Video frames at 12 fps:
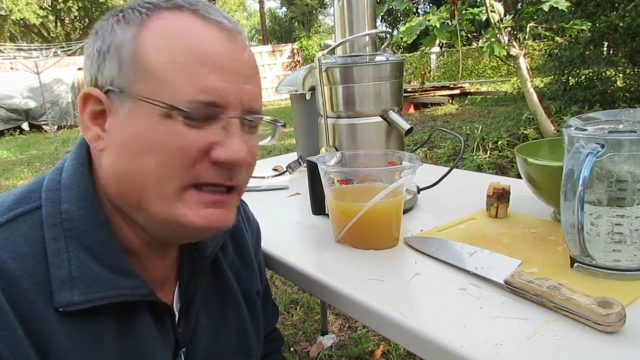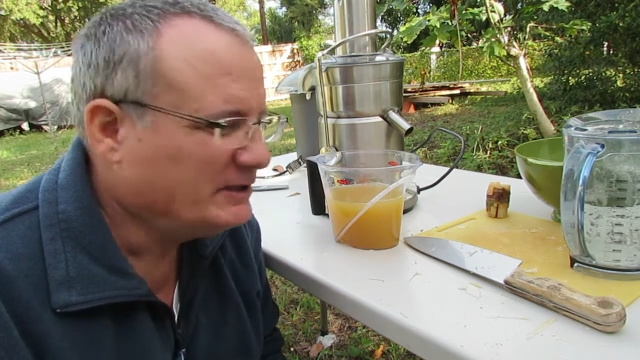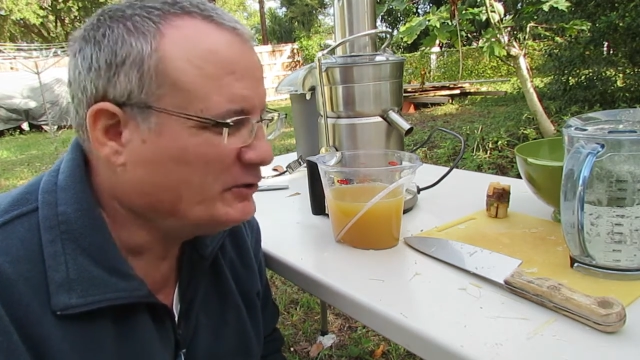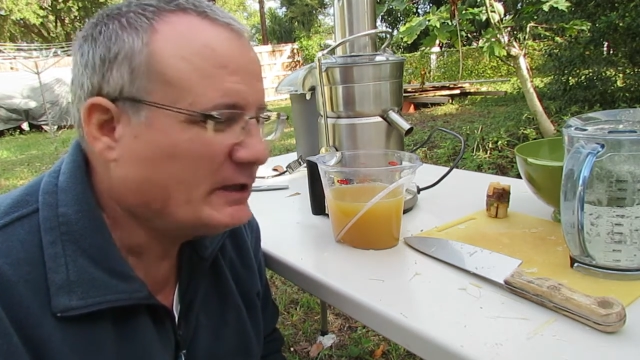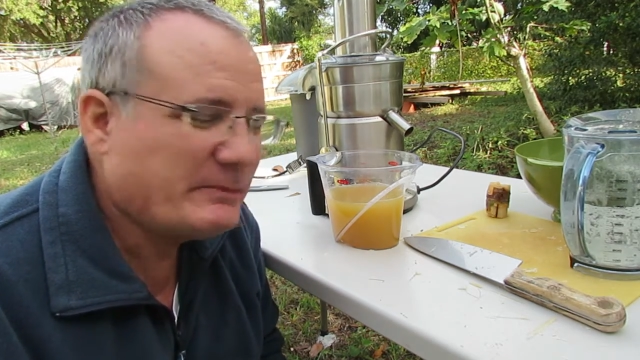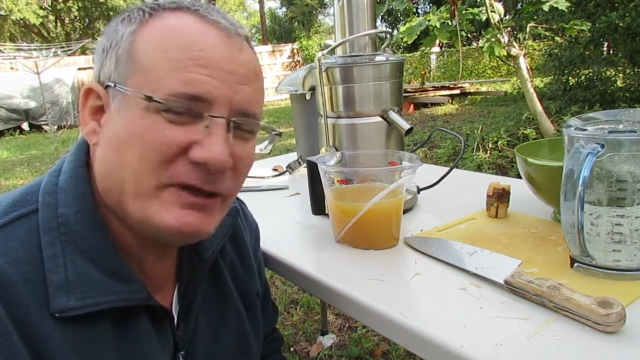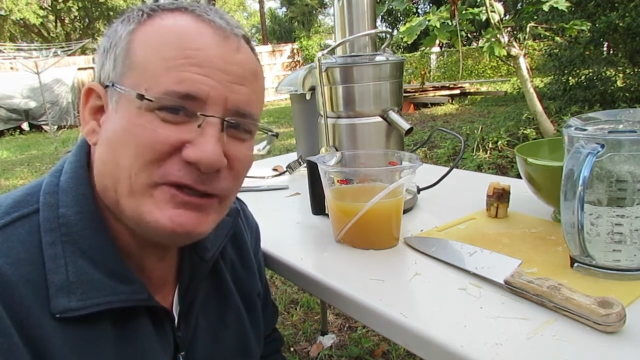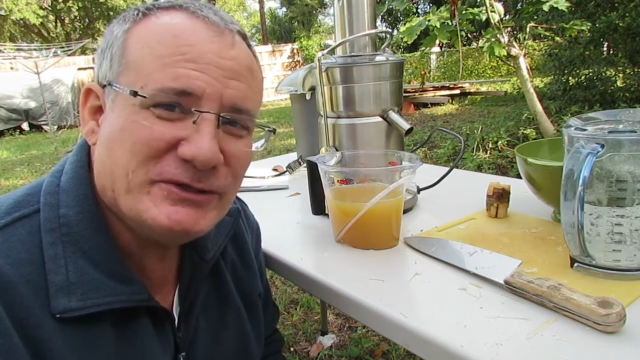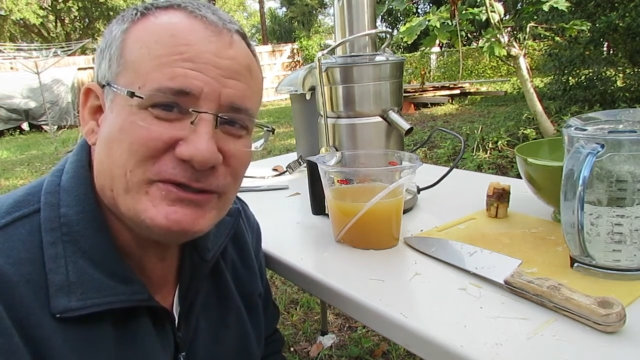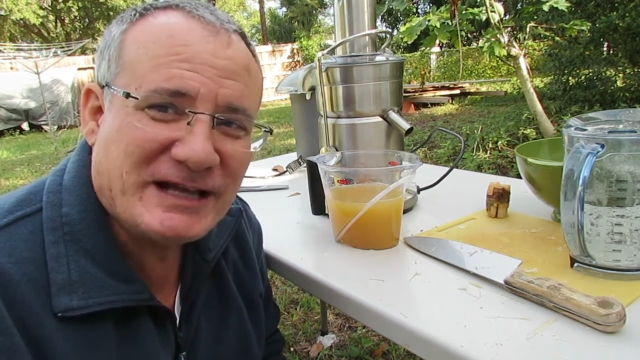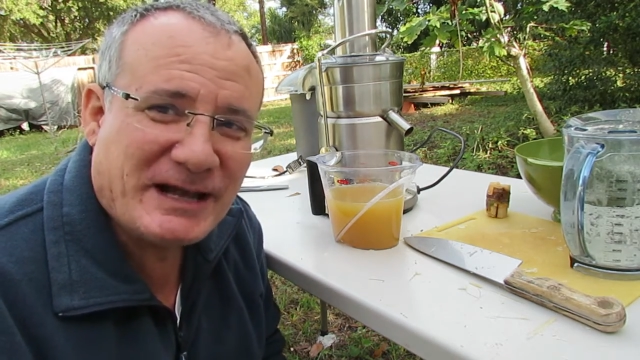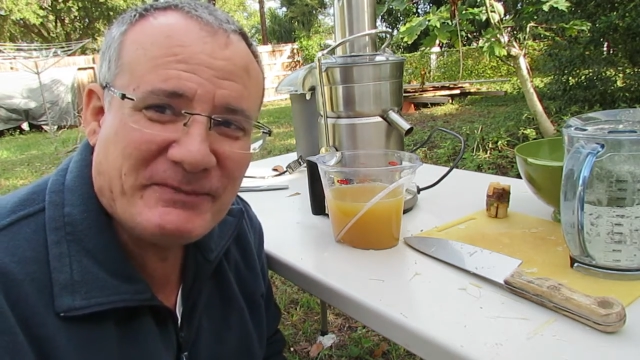You know what I'm going to do
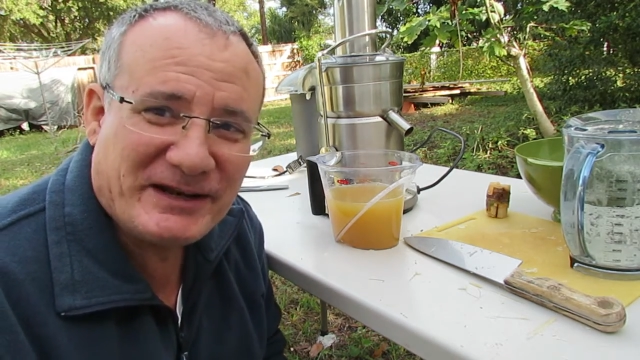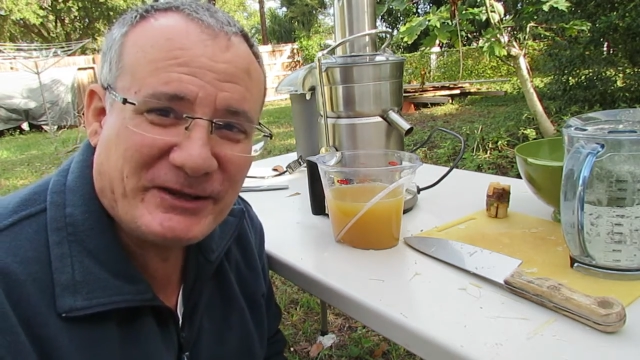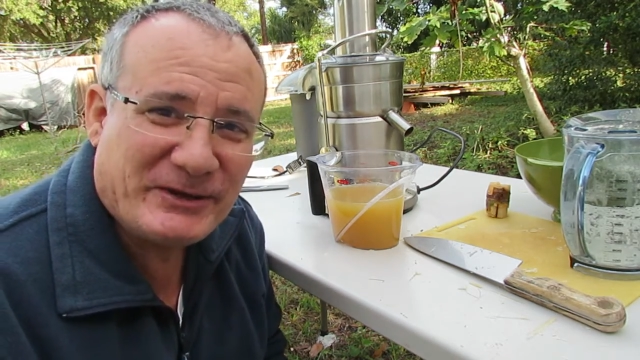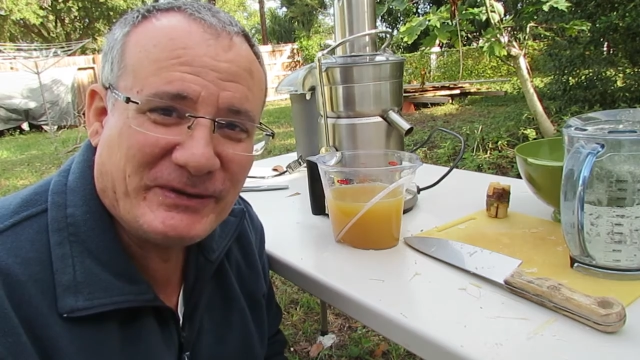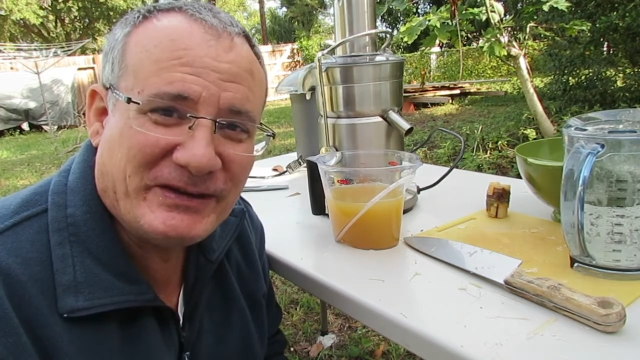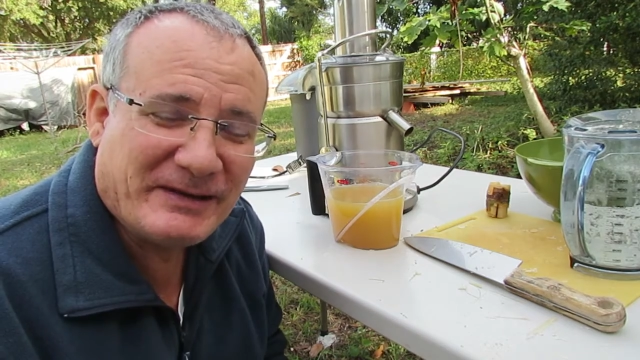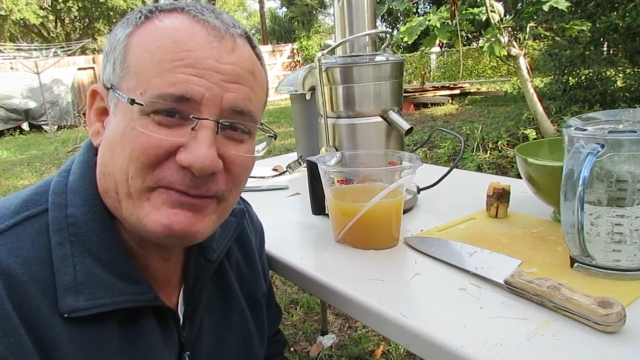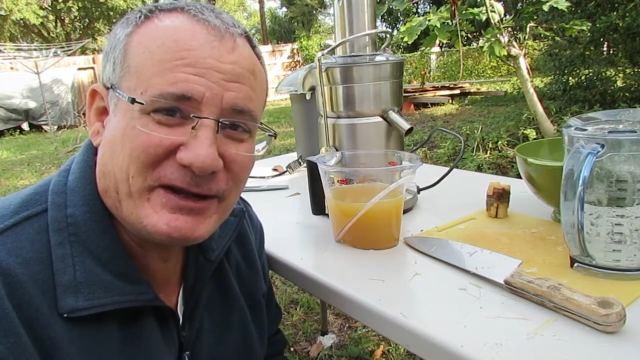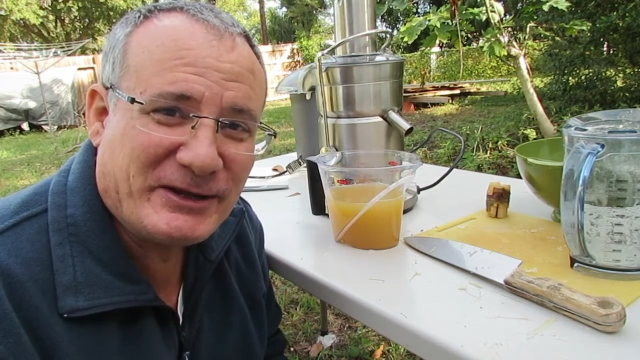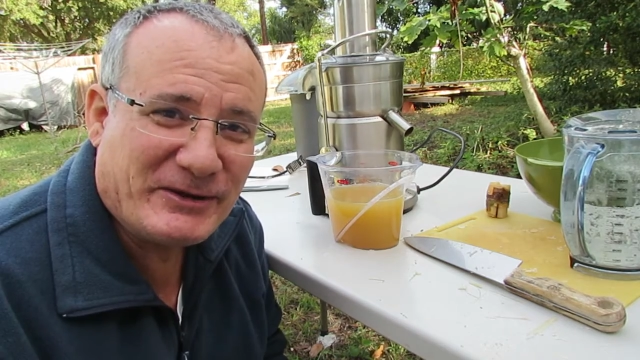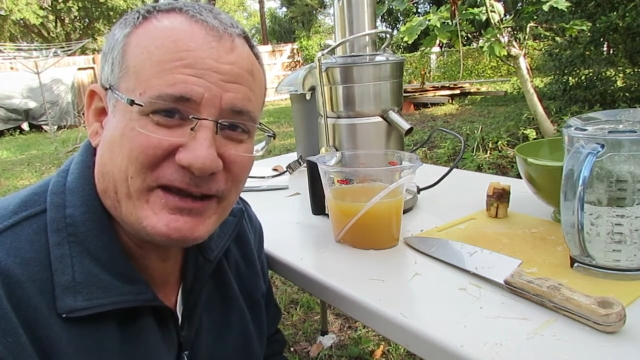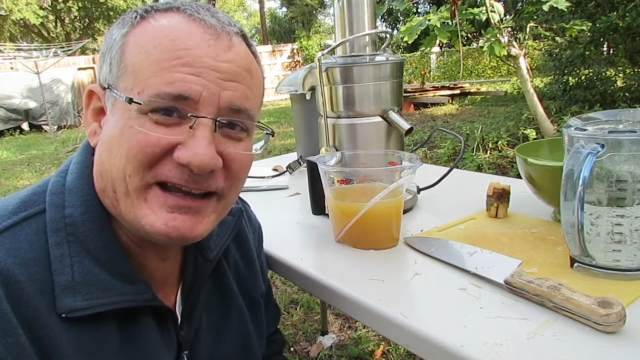is I'm going to
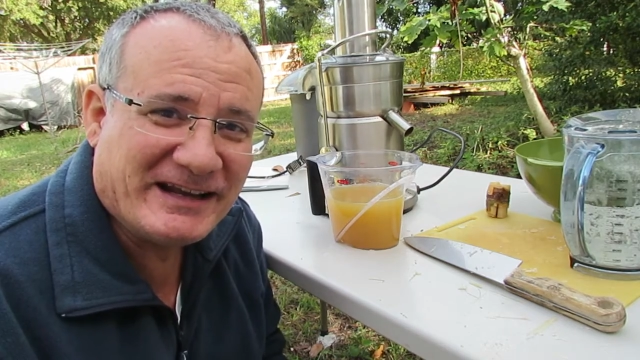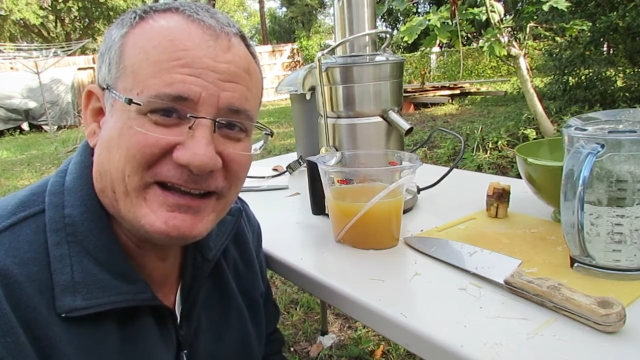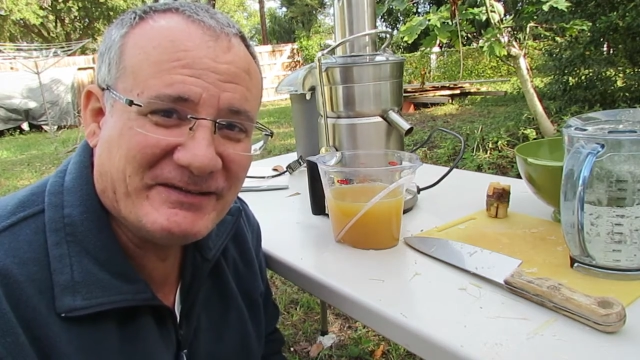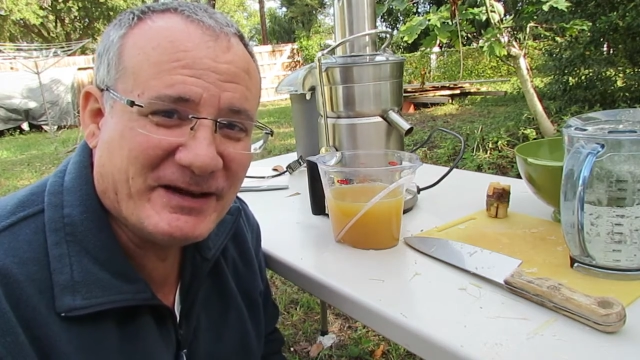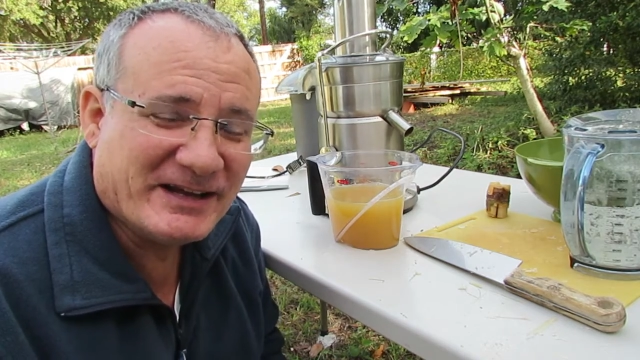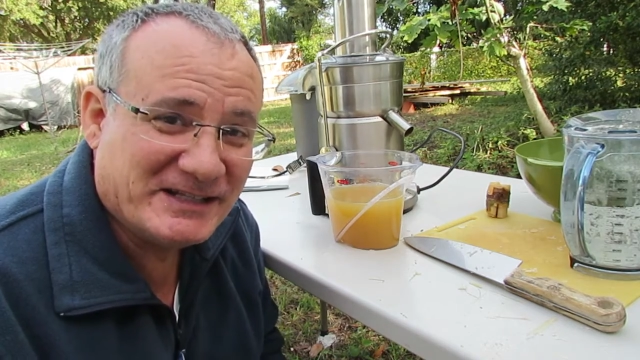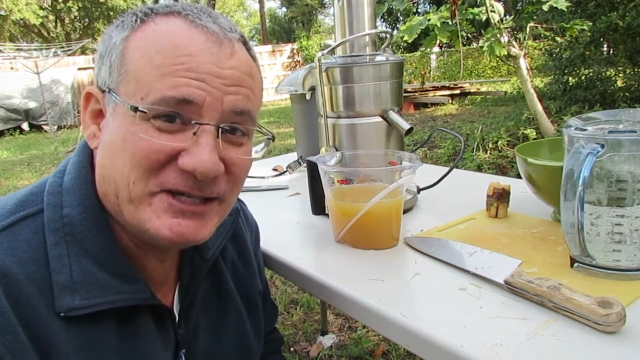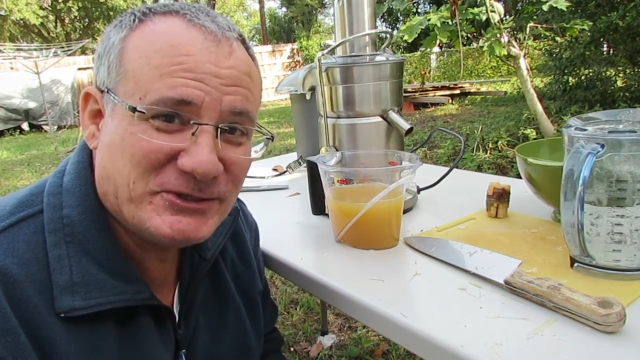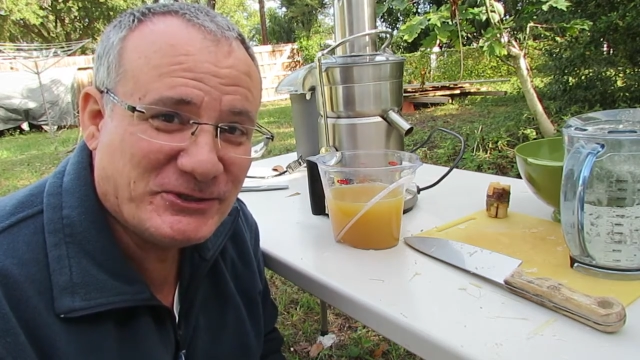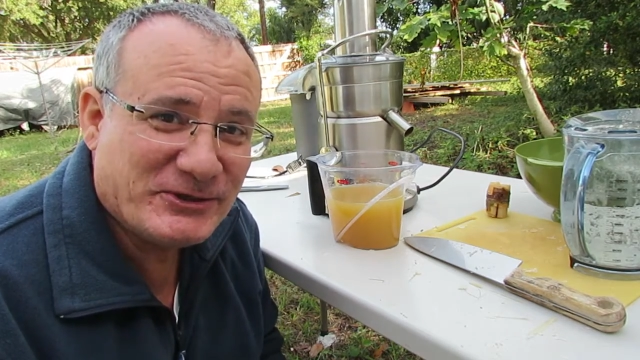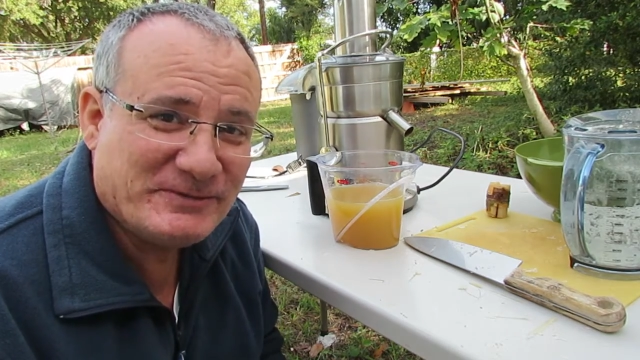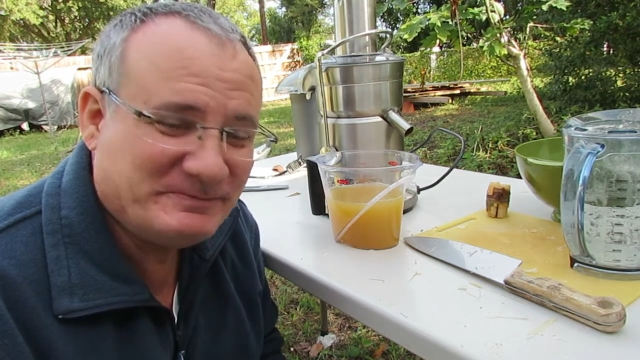go get a
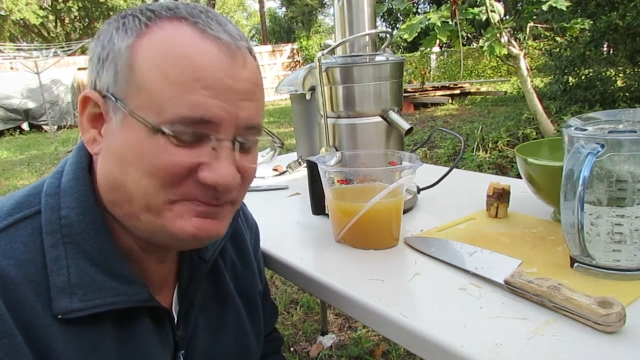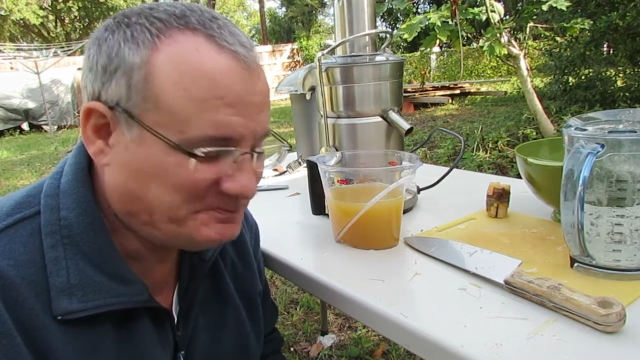t-shirt